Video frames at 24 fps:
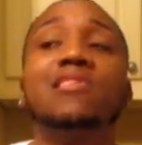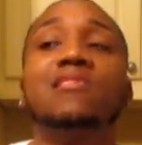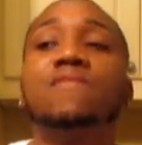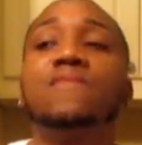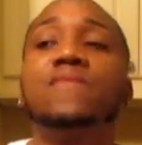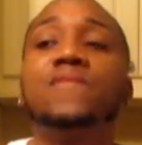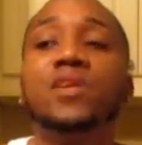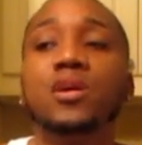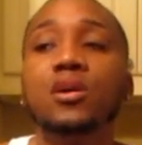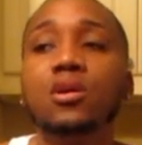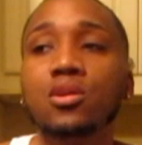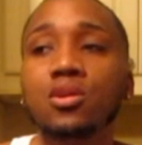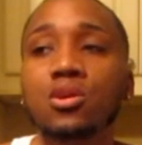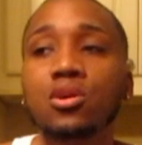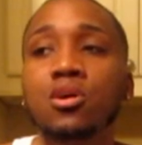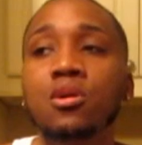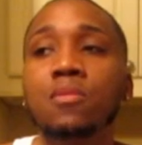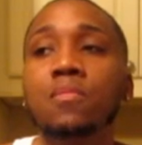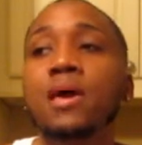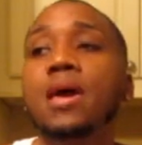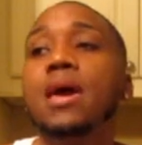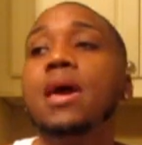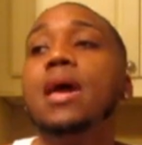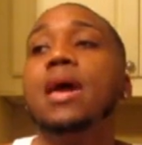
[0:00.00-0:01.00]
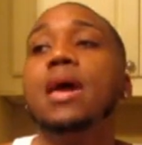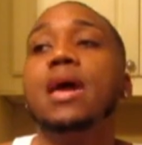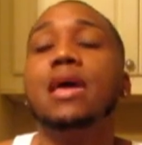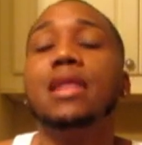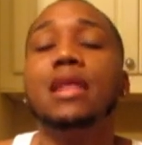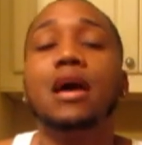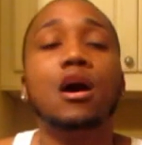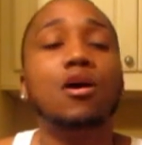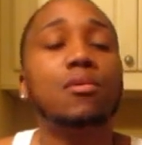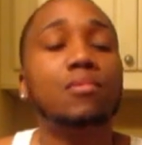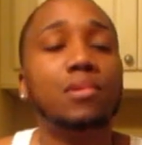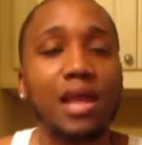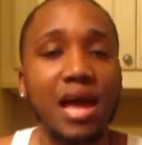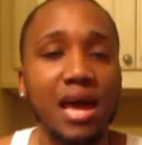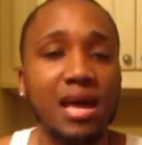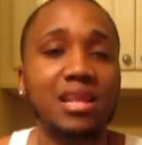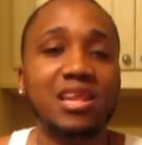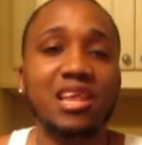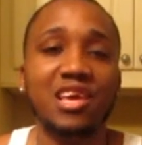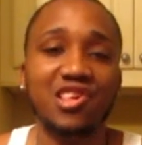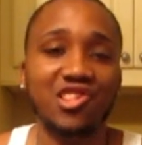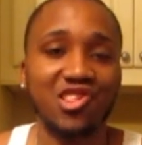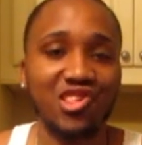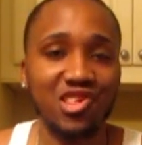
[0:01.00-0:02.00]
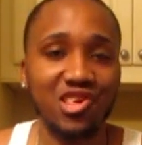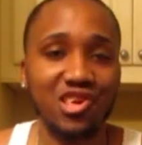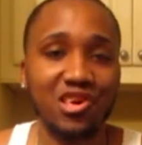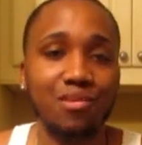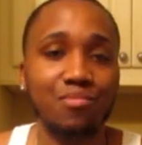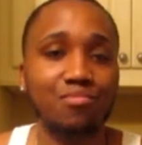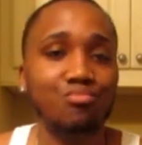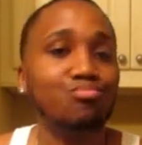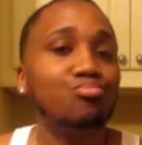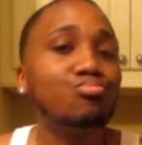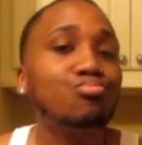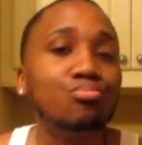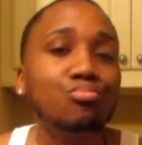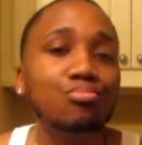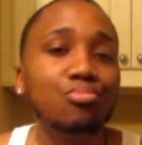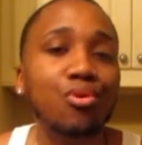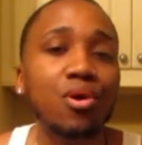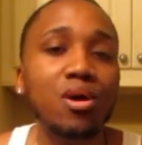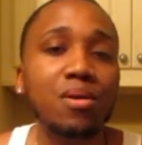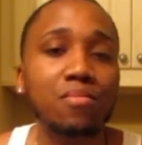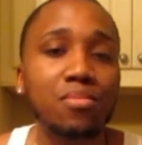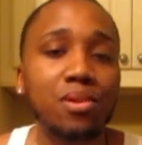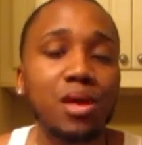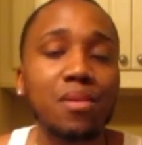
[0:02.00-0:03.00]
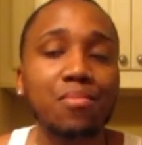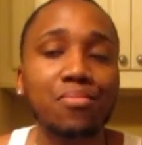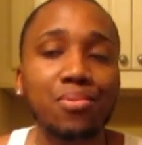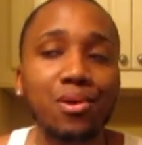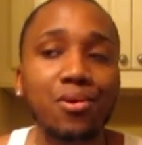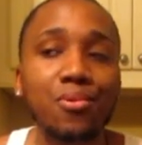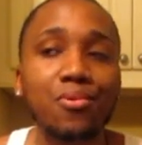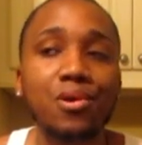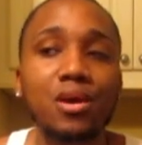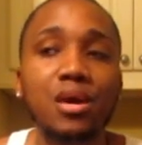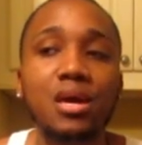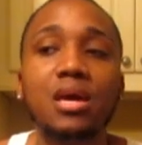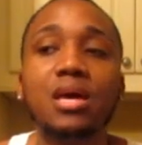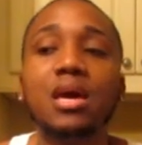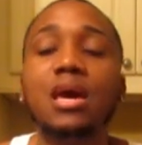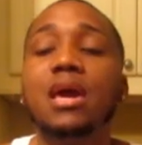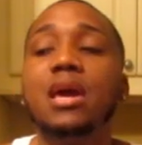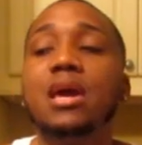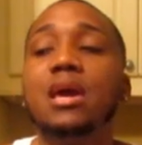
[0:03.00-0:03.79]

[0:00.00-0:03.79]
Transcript: That's fucked up and I don't like that shit. Point blank period.